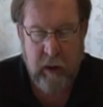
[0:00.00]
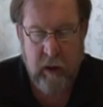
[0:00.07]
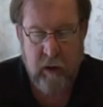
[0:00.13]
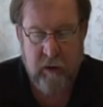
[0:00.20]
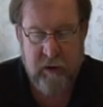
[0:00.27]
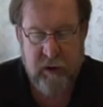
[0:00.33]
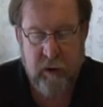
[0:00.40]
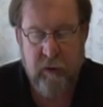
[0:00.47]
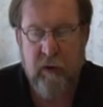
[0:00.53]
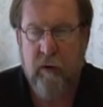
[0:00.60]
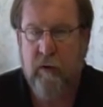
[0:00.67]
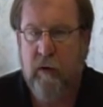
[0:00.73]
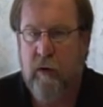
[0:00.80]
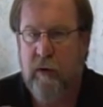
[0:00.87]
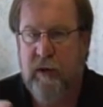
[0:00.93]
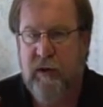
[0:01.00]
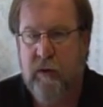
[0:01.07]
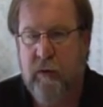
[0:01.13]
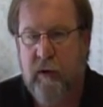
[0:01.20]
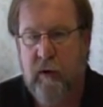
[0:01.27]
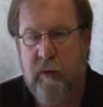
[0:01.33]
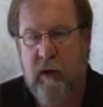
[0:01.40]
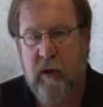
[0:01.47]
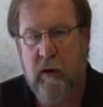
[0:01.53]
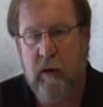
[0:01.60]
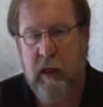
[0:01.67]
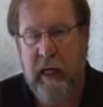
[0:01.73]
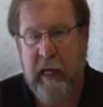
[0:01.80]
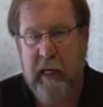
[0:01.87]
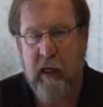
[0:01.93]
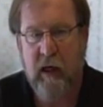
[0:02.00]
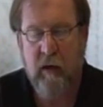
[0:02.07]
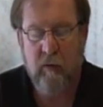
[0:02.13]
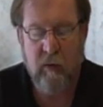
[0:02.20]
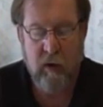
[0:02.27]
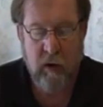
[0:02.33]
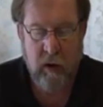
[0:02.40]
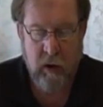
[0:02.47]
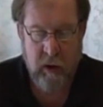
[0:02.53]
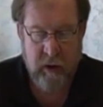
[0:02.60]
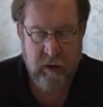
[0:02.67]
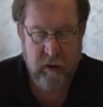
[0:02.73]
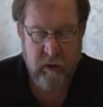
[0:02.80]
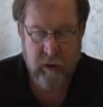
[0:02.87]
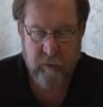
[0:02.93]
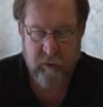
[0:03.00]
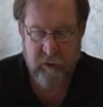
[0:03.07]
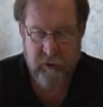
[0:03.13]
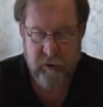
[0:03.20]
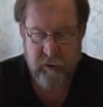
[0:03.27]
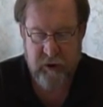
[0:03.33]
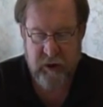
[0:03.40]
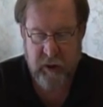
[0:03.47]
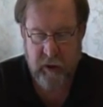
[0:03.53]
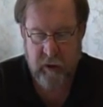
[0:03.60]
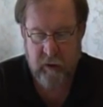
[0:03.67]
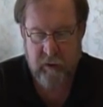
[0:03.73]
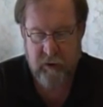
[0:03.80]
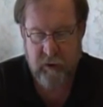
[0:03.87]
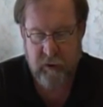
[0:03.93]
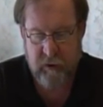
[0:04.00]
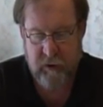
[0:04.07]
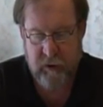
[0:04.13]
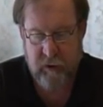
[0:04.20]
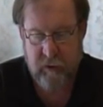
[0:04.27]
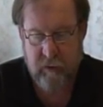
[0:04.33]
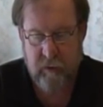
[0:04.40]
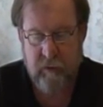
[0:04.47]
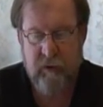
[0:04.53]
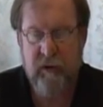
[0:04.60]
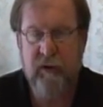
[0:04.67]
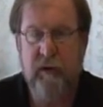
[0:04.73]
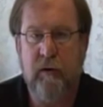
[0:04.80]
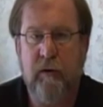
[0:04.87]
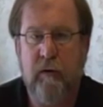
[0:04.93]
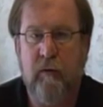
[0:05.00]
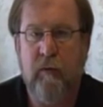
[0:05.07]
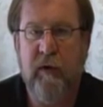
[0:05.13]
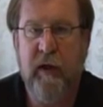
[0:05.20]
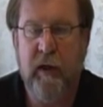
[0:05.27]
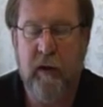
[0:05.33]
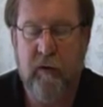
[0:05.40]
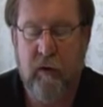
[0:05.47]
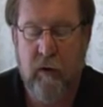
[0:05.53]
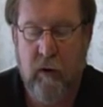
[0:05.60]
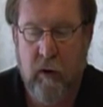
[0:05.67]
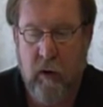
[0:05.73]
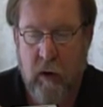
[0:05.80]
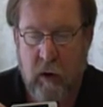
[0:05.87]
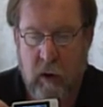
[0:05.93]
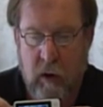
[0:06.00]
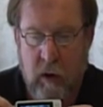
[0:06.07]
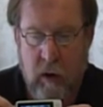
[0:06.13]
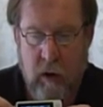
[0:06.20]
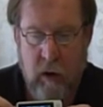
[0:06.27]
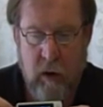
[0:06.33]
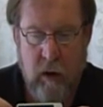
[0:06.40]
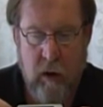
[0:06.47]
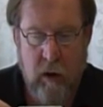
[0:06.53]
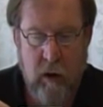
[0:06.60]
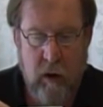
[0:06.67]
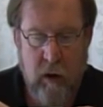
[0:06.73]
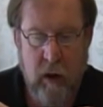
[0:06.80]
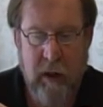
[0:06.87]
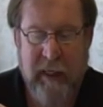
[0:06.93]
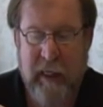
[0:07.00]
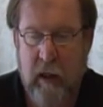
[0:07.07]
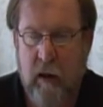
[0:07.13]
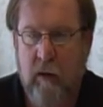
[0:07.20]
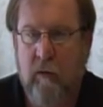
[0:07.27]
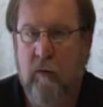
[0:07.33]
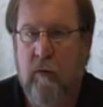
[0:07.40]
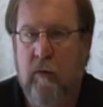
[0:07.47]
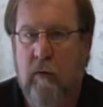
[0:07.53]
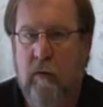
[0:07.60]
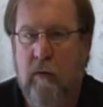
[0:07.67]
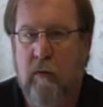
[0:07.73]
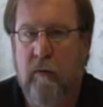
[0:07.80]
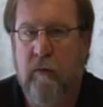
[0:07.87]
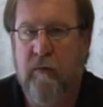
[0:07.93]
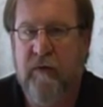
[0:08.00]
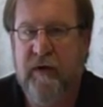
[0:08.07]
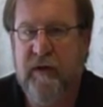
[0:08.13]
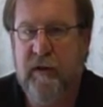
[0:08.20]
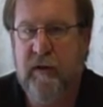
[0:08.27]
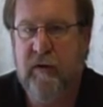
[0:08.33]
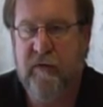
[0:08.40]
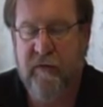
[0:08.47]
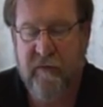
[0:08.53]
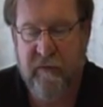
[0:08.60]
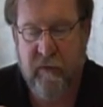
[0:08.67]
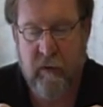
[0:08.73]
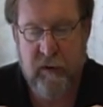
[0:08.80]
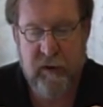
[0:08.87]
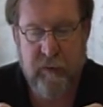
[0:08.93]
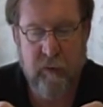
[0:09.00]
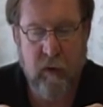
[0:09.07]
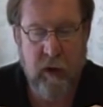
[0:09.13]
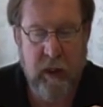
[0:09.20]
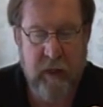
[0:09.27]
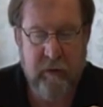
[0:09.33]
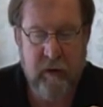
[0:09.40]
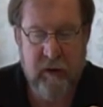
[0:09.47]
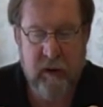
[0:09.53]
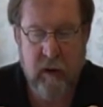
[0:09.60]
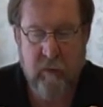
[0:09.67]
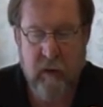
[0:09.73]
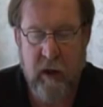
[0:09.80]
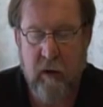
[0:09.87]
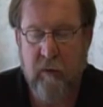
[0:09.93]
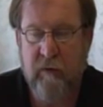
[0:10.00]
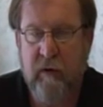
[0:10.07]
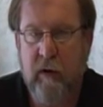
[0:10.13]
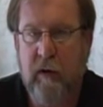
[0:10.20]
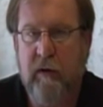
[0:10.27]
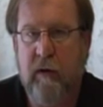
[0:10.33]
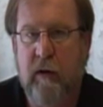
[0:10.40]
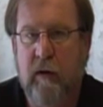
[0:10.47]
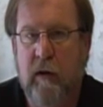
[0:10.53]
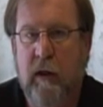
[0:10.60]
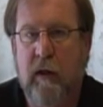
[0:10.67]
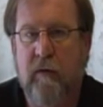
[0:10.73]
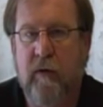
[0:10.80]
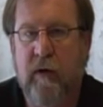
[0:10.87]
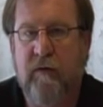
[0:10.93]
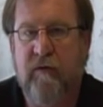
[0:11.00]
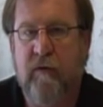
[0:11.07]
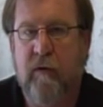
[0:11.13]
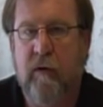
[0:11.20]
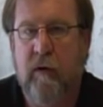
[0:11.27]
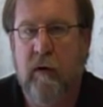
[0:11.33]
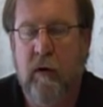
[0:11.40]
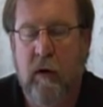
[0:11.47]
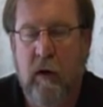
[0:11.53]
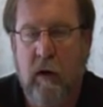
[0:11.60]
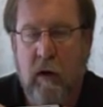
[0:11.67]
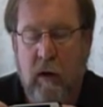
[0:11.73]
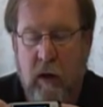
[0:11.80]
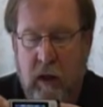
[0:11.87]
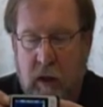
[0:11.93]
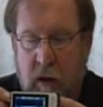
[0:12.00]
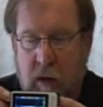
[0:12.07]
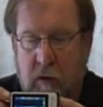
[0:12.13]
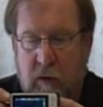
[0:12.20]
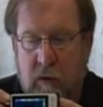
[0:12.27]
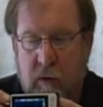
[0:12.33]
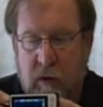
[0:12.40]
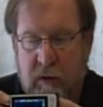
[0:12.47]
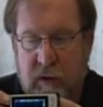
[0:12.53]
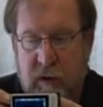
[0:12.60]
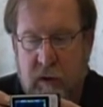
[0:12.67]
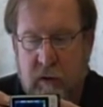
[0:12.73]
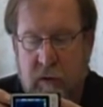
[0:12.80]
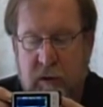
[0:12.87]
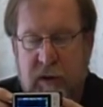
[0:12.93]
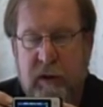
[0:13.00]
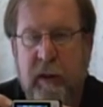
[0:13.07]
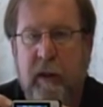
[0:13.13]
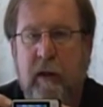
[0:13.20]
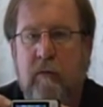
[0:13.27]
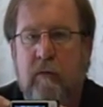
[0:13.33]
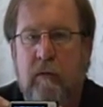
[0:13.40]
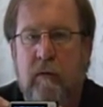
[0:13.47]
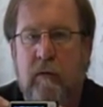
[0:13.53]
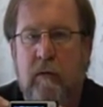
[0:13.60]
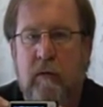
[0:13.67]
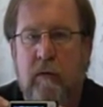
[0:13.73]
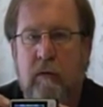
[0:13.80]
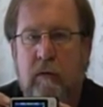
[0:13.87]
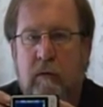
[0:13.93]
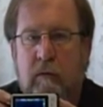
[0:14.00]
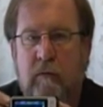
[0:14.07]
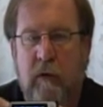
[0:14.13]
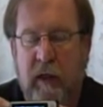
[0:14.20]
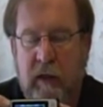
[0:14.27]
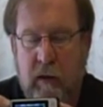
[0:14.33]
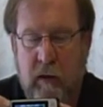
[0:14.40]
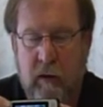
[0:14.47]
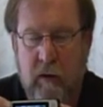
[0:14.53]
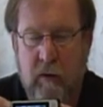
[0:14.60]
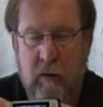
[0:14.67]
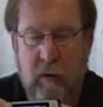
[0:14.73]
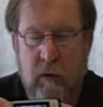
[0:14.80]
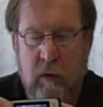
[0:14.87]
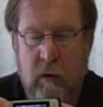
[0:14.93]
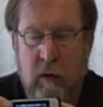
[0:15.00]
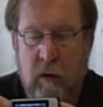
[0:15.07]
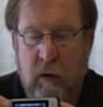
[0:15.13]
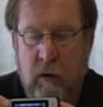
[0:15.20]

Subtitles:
and so you're always going to be lagging behind the temperature changes just a little bit. Again, this is the first mod that's come out with anything like this, and you can still see right here